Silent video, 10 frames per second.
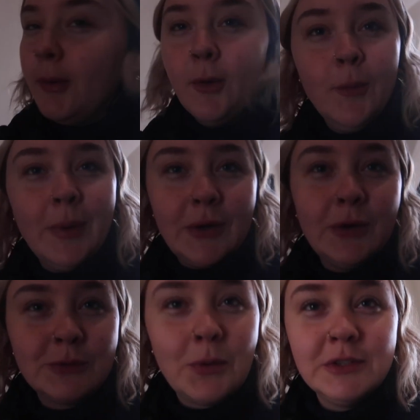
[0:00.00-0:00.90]
but oh my
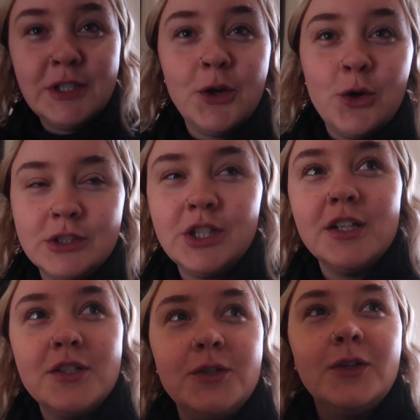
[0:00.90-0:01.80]
god, was it
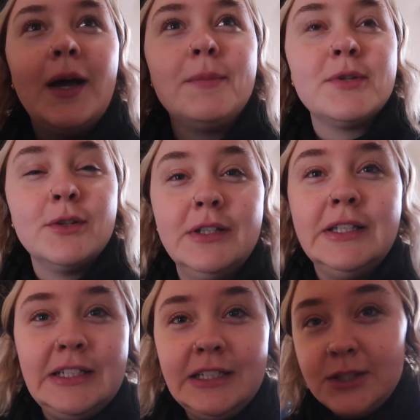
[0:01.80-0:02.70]
gorgeous. You
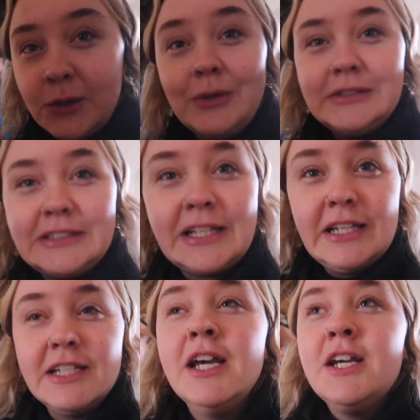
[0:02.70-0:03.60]
absolutely need to go
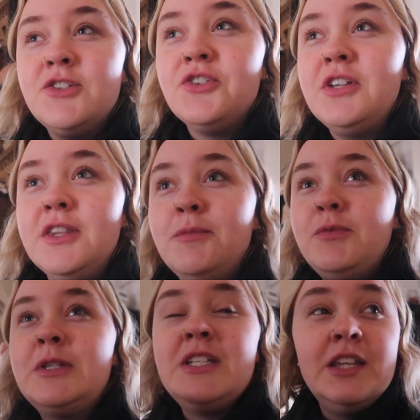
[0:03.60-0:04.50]
inside to see the
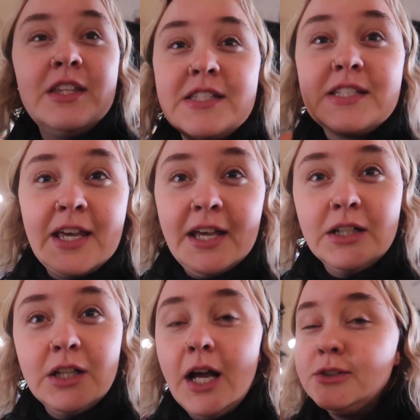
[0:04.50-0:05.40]
beauty, the
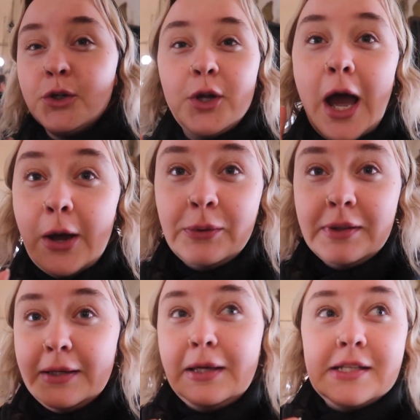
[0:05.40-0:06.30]
scale. I don't know how
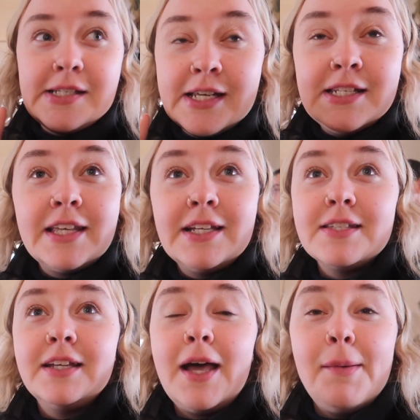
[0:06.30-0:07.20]
they did
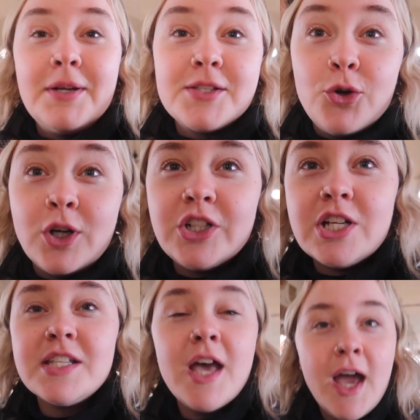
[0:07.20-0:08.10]
things like that, but it's
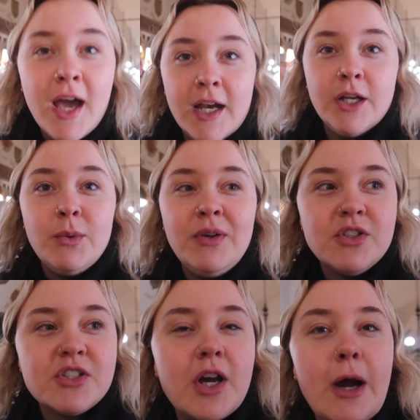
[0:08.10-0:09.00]
gorgeous. And now
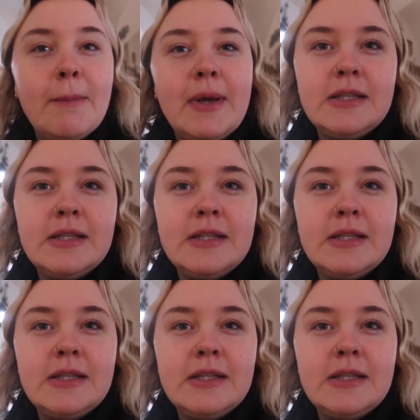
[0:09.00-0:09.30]
we've just come